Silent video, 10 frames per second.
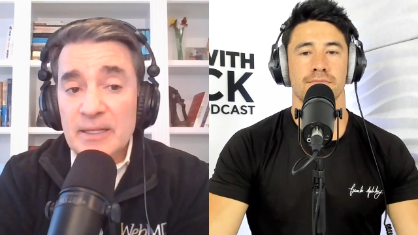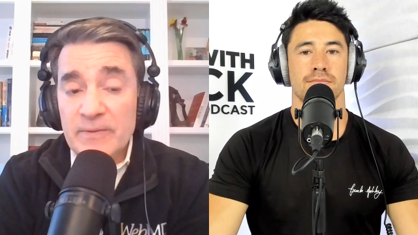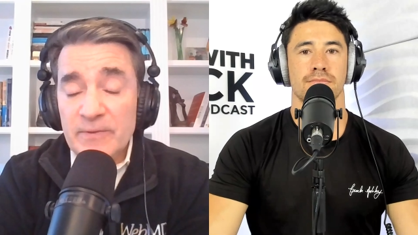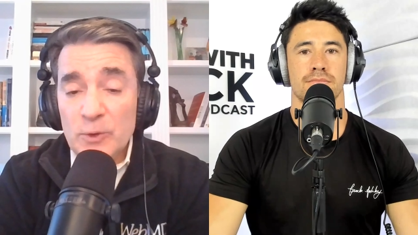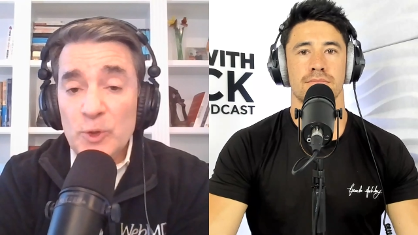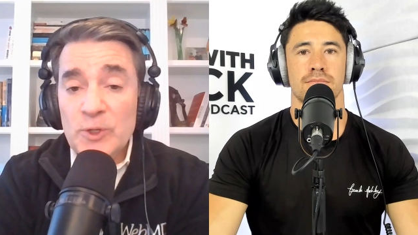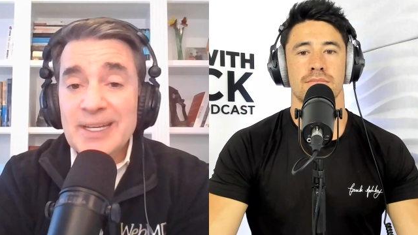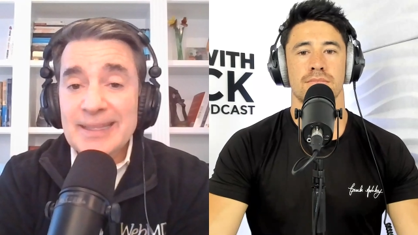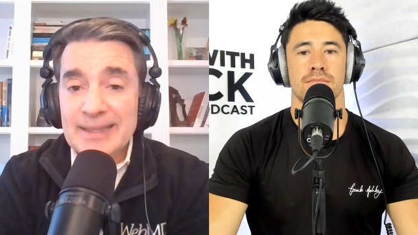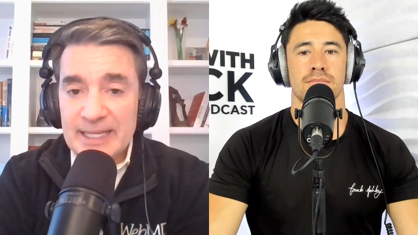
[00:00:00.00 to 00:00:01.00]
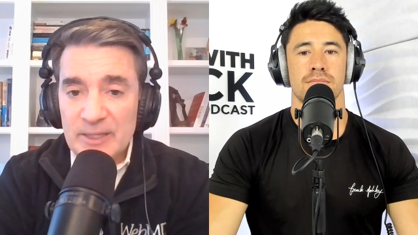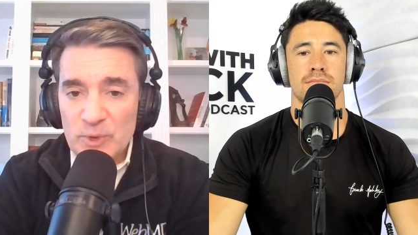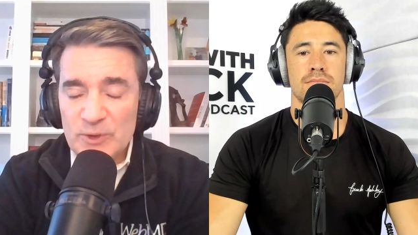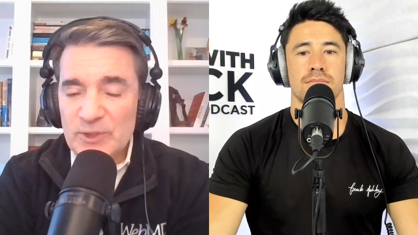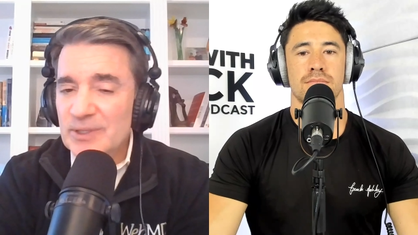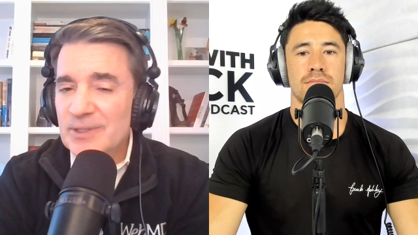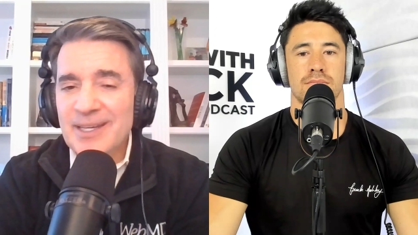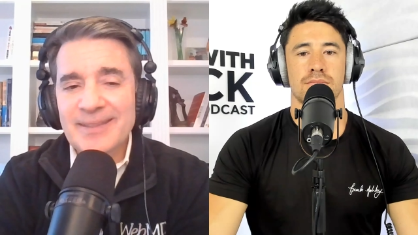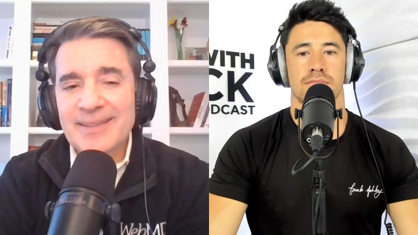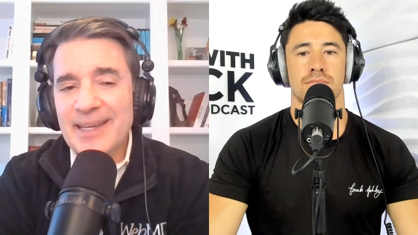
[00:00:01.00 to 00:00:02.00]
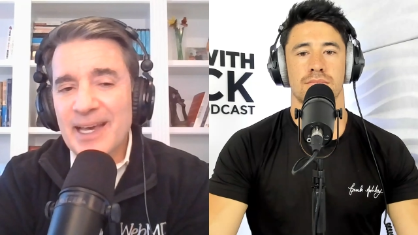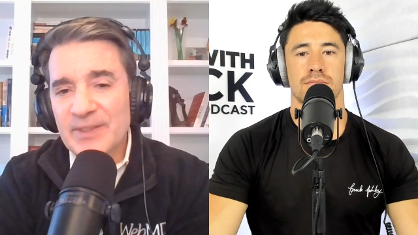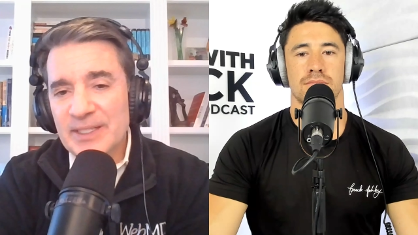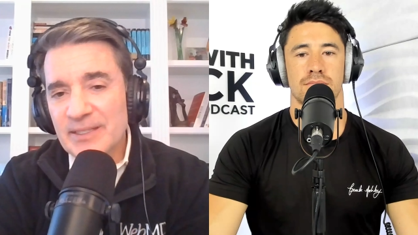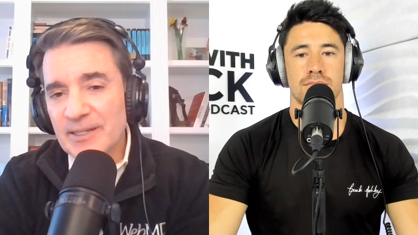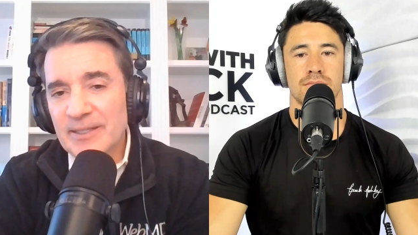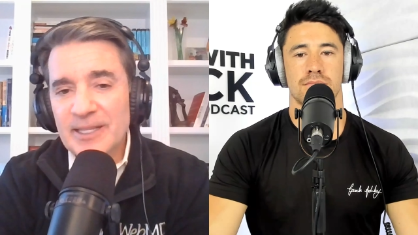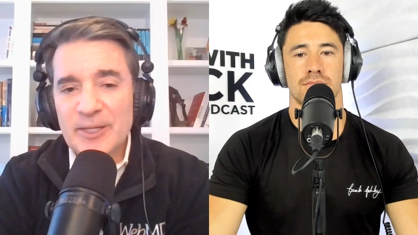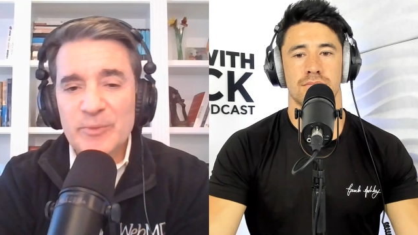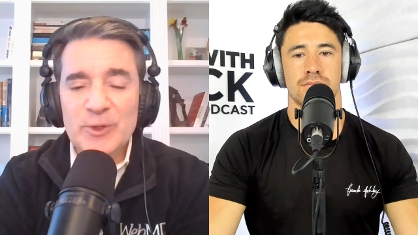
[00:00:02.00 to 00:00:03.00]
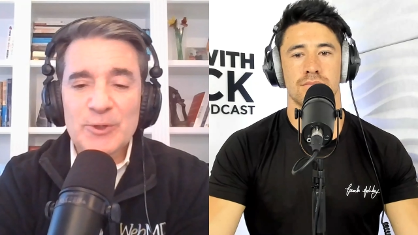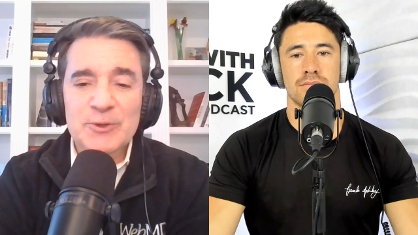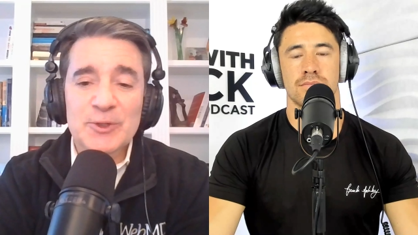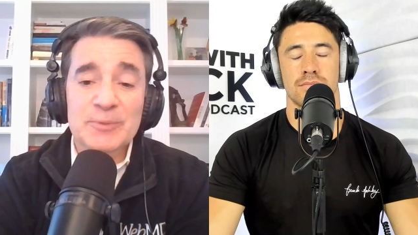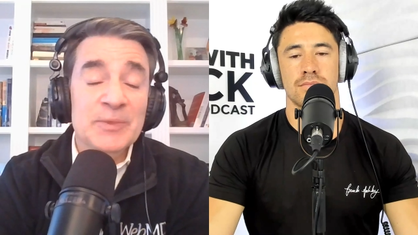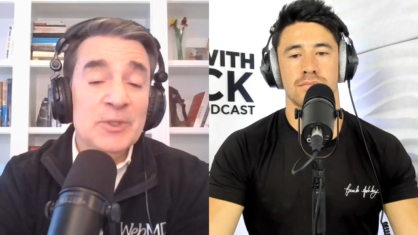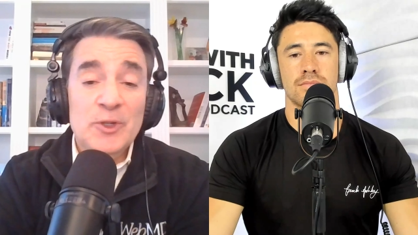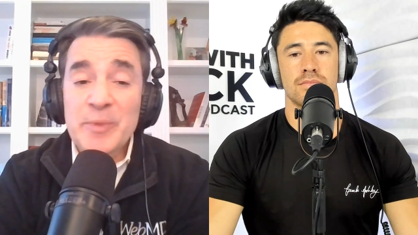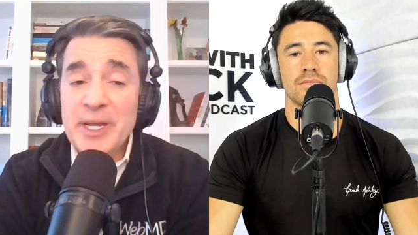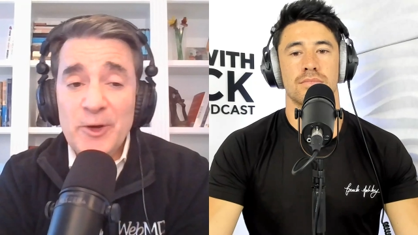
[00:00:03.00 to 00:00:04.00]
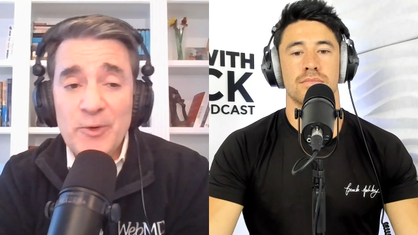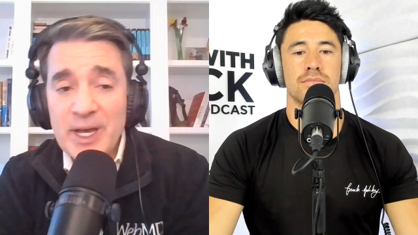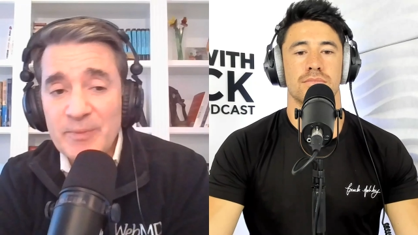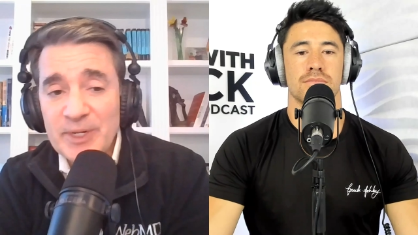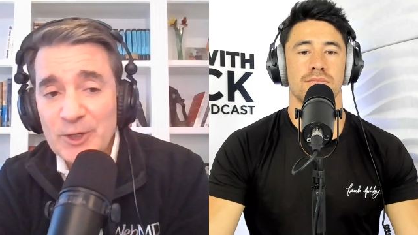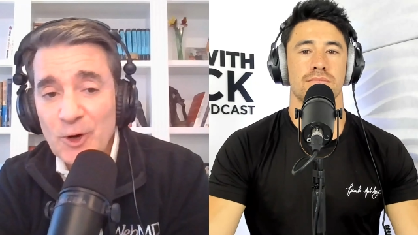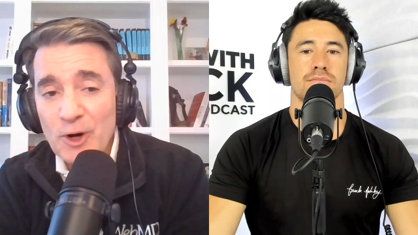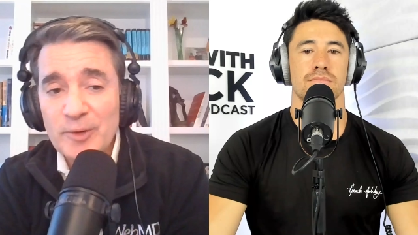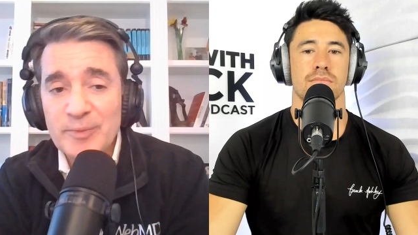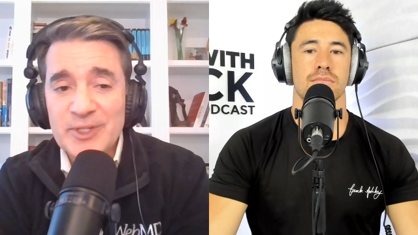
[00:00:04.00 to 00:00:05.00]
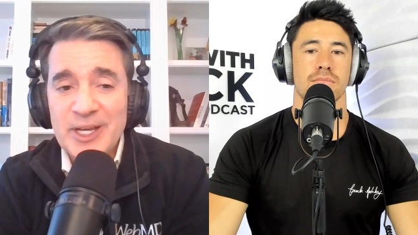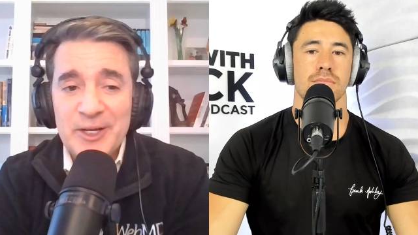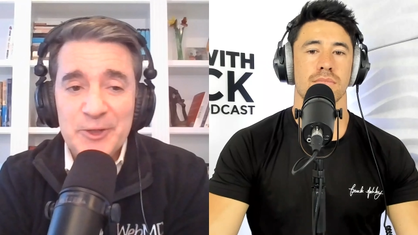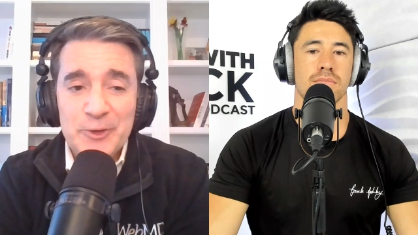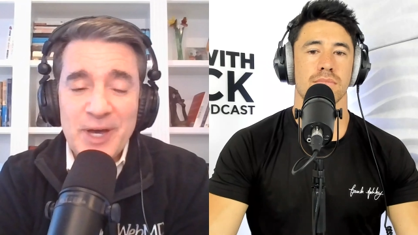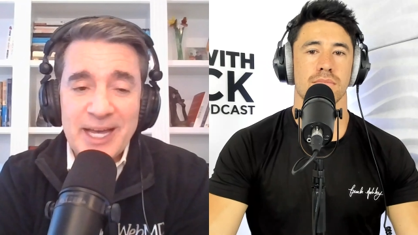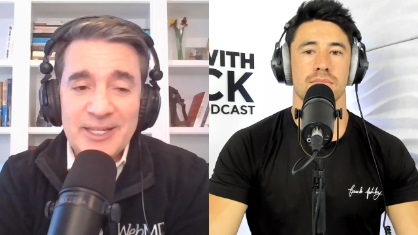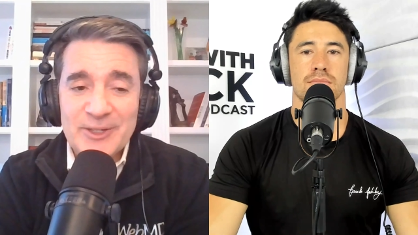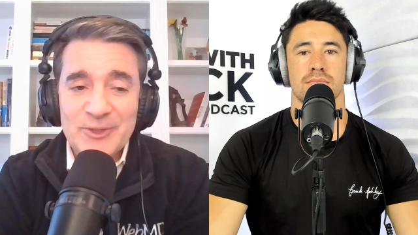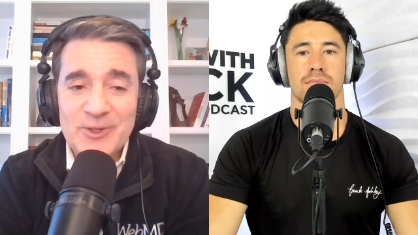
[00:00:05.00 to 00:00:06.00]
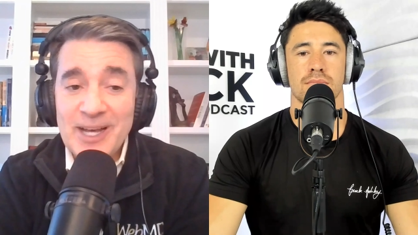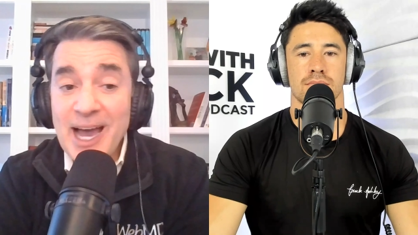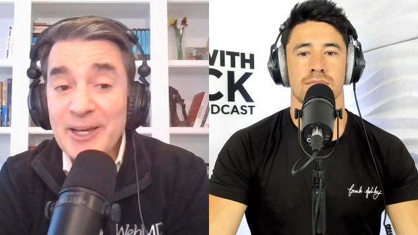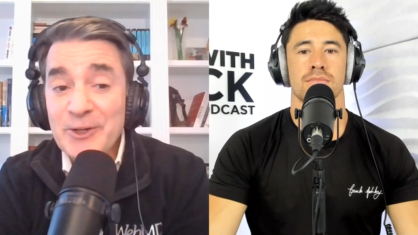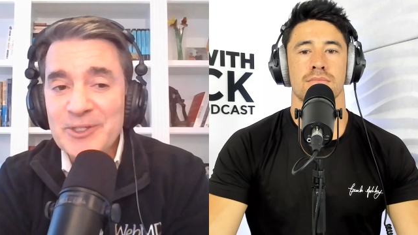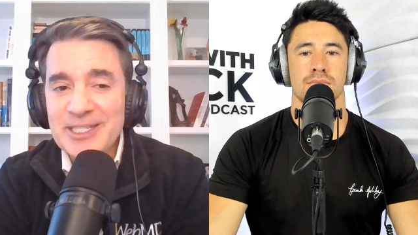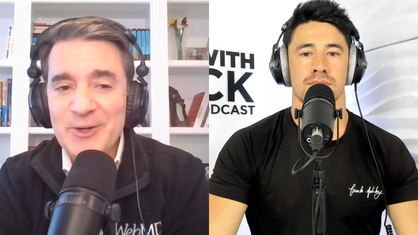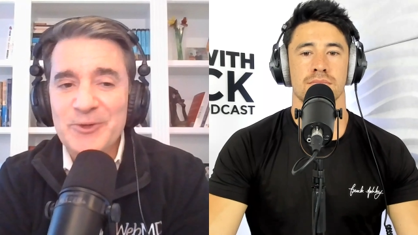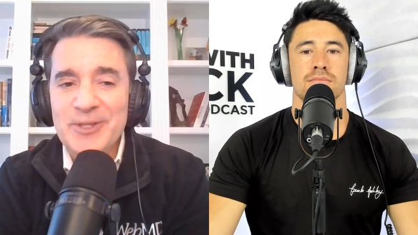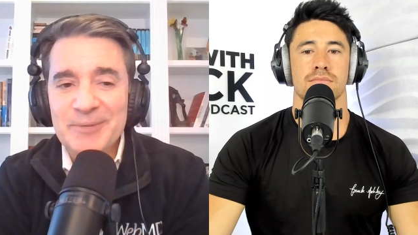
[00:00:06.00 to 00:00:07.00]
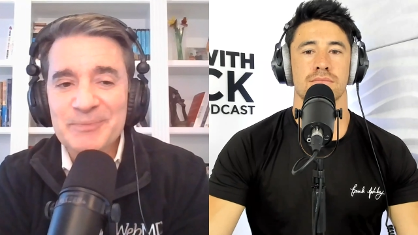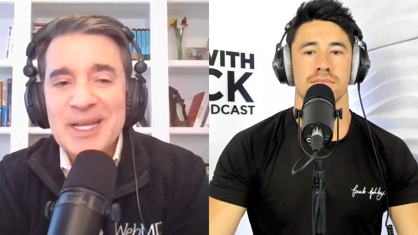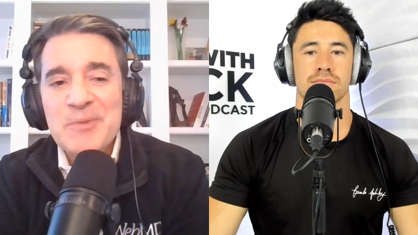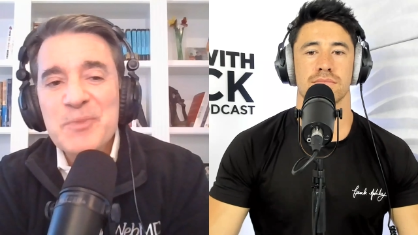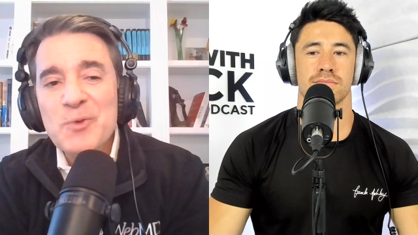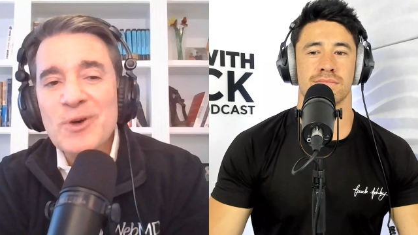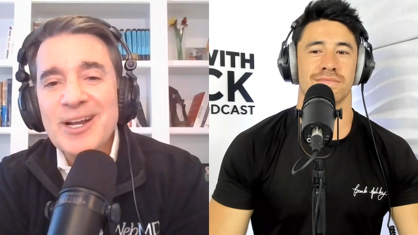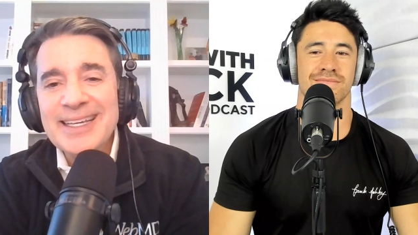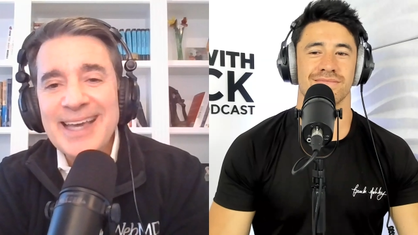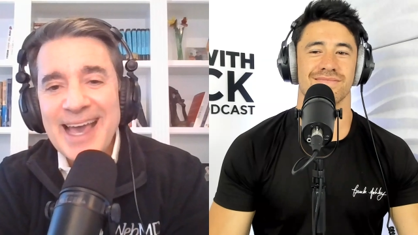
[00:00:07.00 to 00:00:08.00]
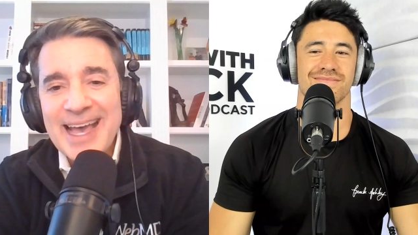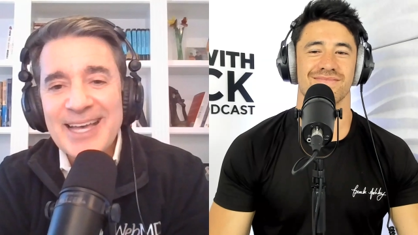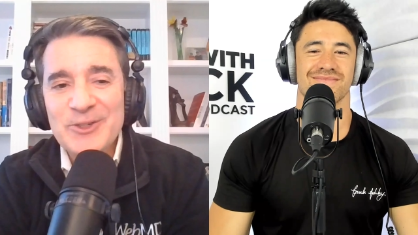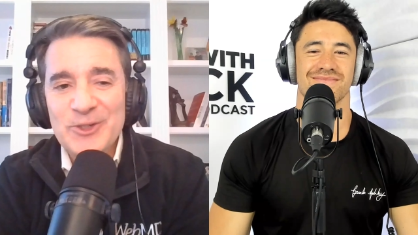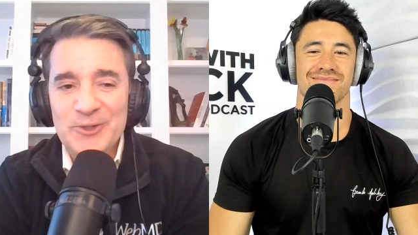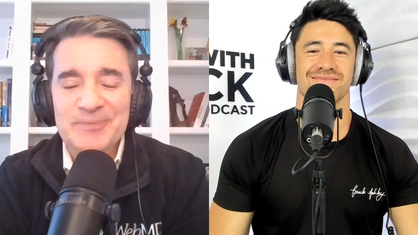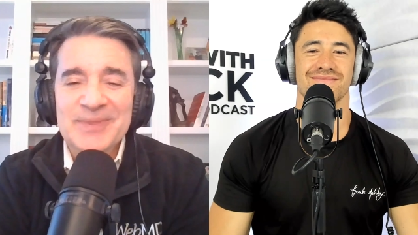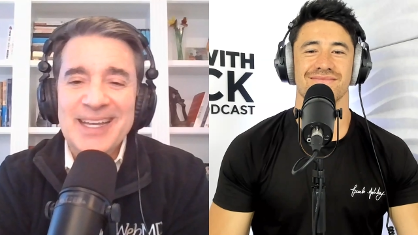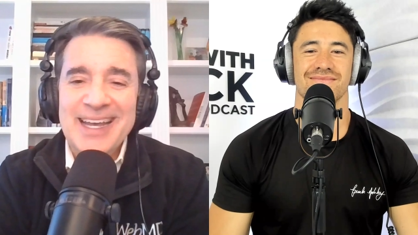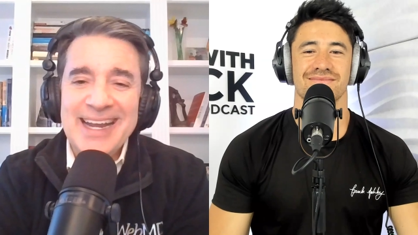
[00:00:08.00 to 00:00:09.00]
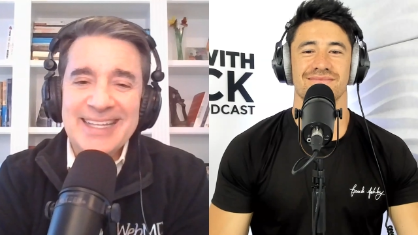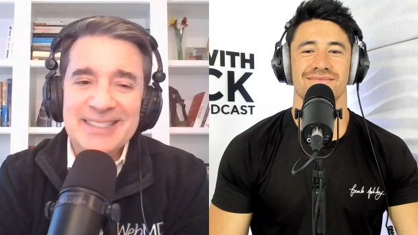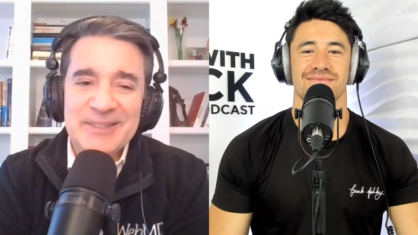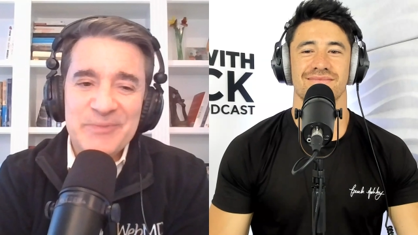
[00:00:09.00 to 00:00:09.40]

Speaker 1: food labels. Not that they have to study labels, or you may know how many carbs you had yesterday. I couldn't tell you that. But what I can do and ask